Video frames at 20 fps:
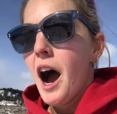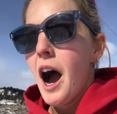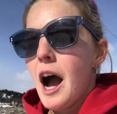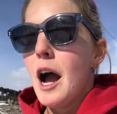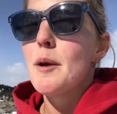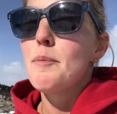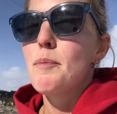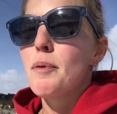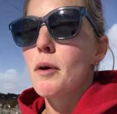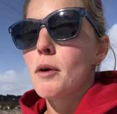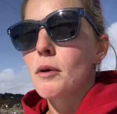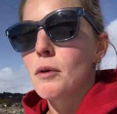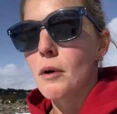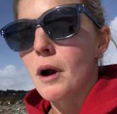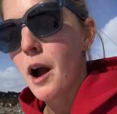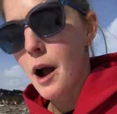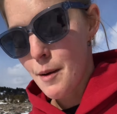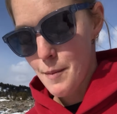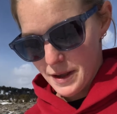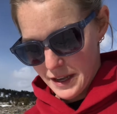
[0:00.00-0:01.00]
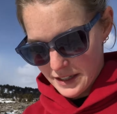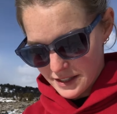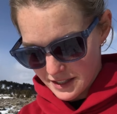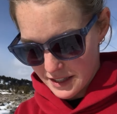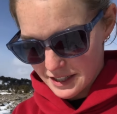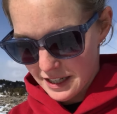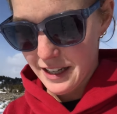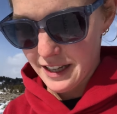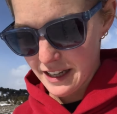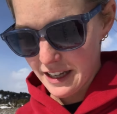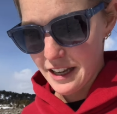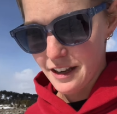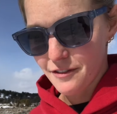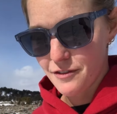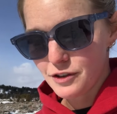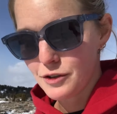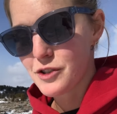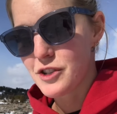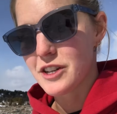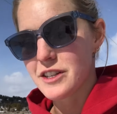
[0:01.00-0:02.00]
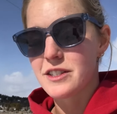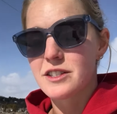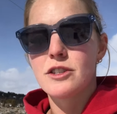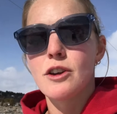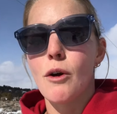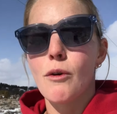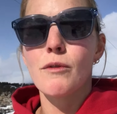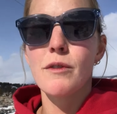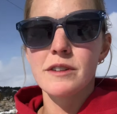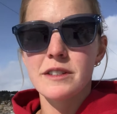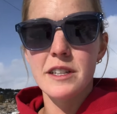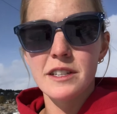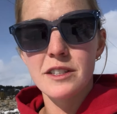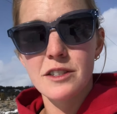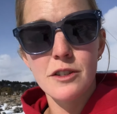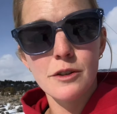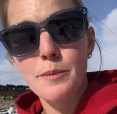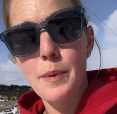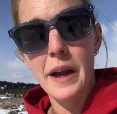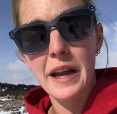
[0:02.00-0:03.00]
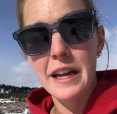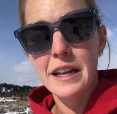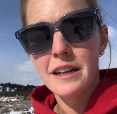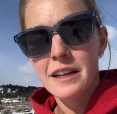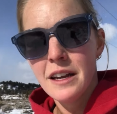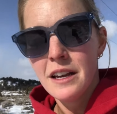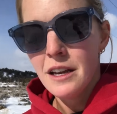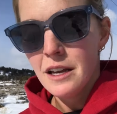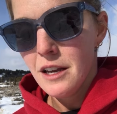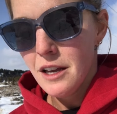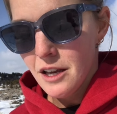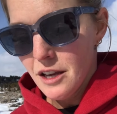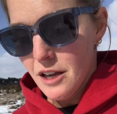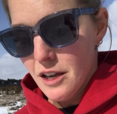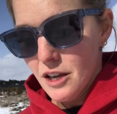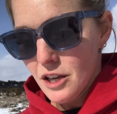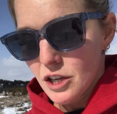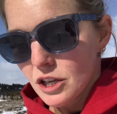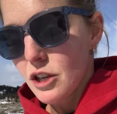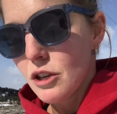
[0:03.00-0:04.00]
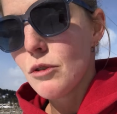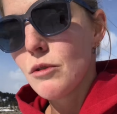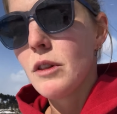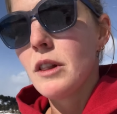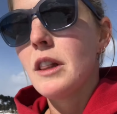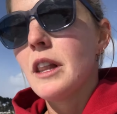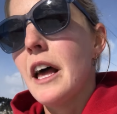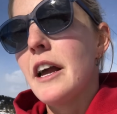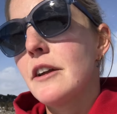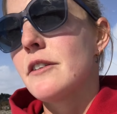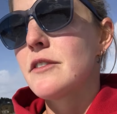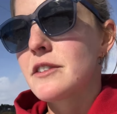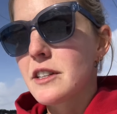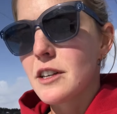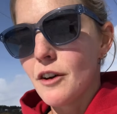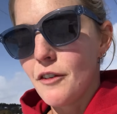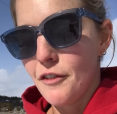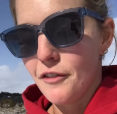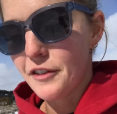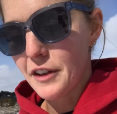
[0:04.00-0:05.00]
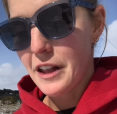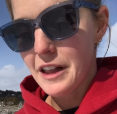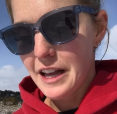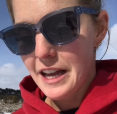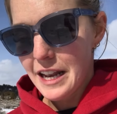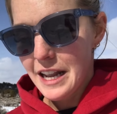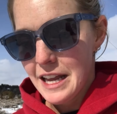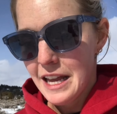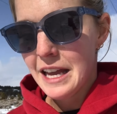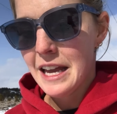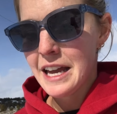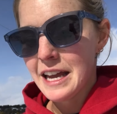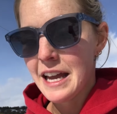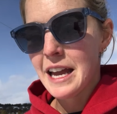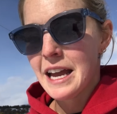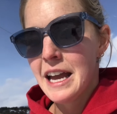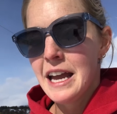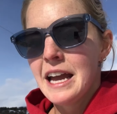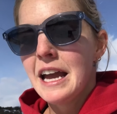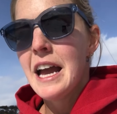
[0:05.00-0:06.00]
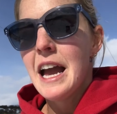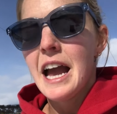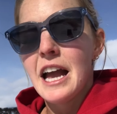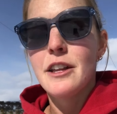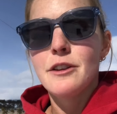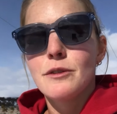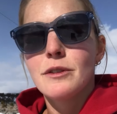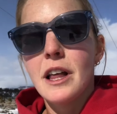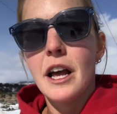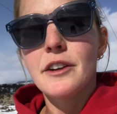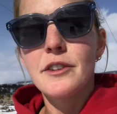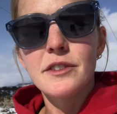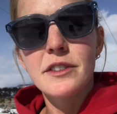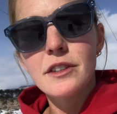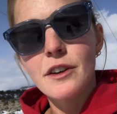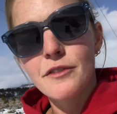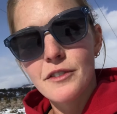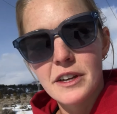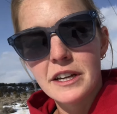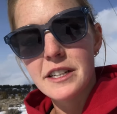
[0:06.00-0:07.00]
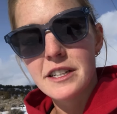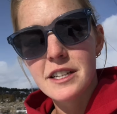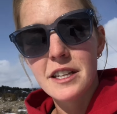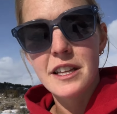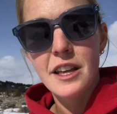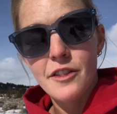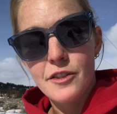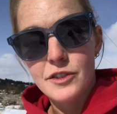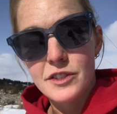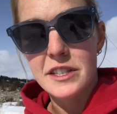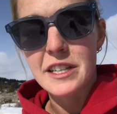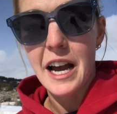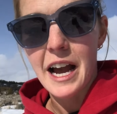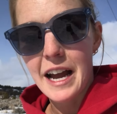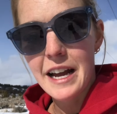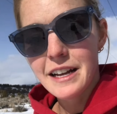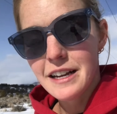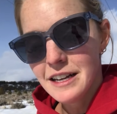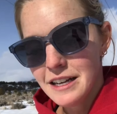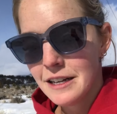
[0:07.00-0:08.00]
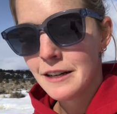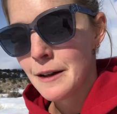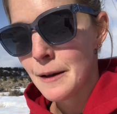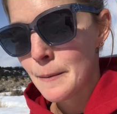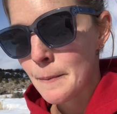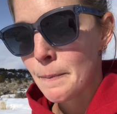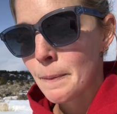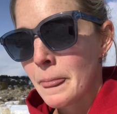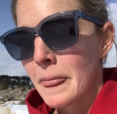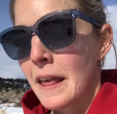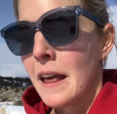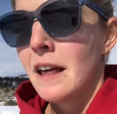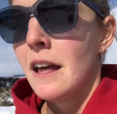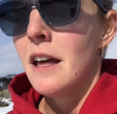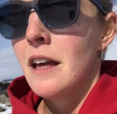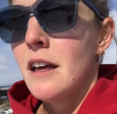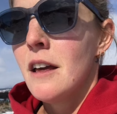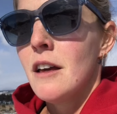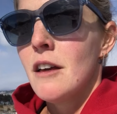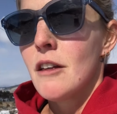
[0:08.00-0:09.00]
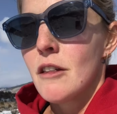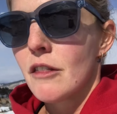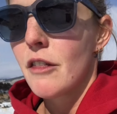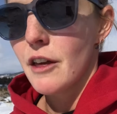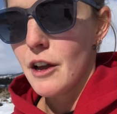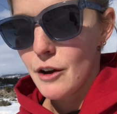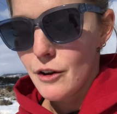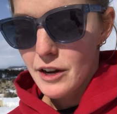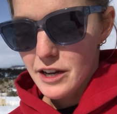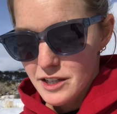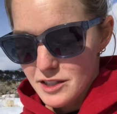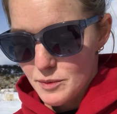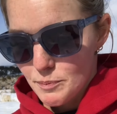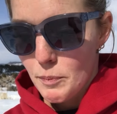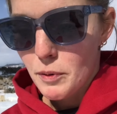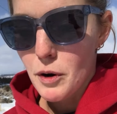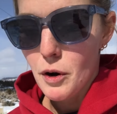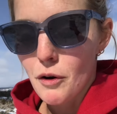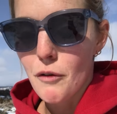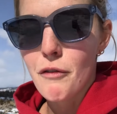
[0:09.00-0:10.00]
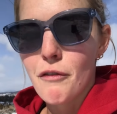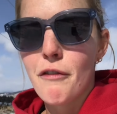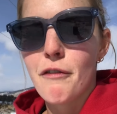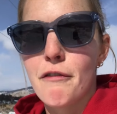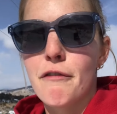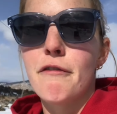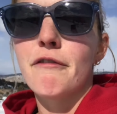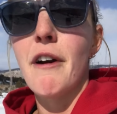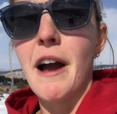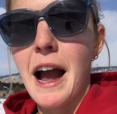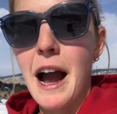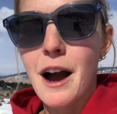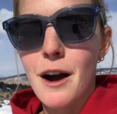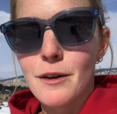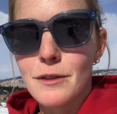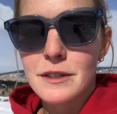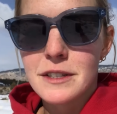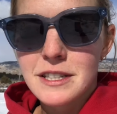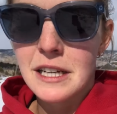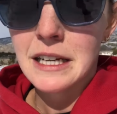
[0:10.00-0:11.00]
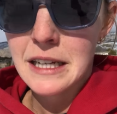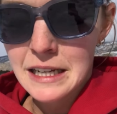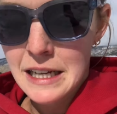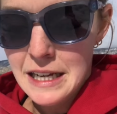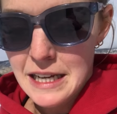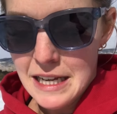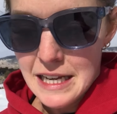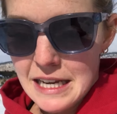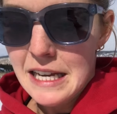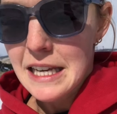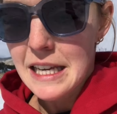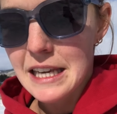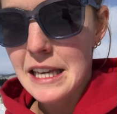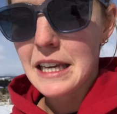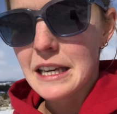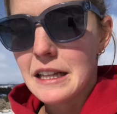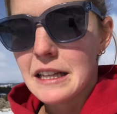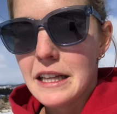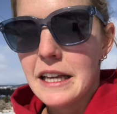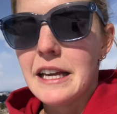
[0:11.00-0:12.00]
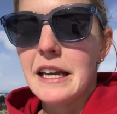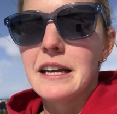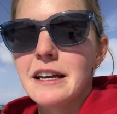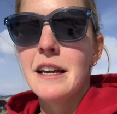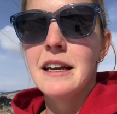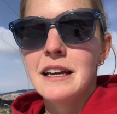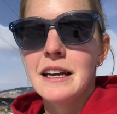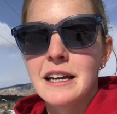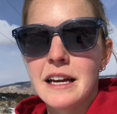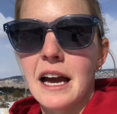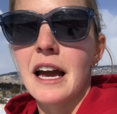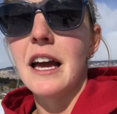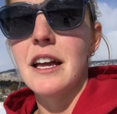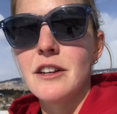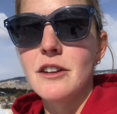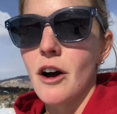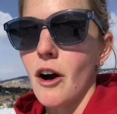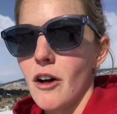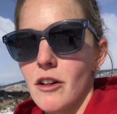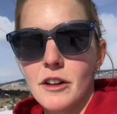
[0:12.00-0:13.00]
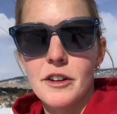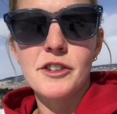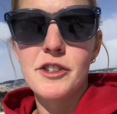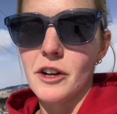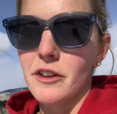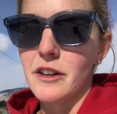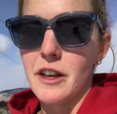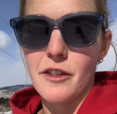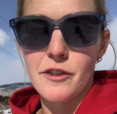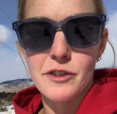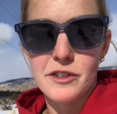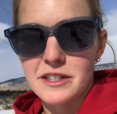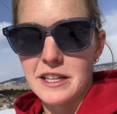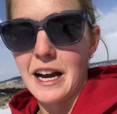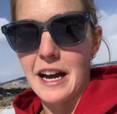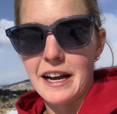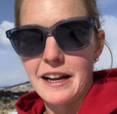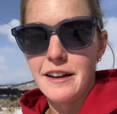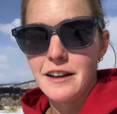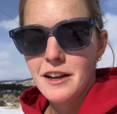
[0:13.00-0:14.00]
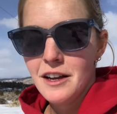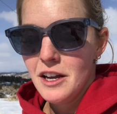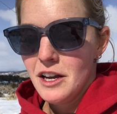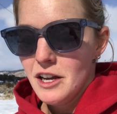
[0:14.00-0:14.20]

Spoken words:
I promise, if you just don't resist your pain, you let yourself feel it, and you let yourself get to the other side, there is profound healing and knowledge on the other side.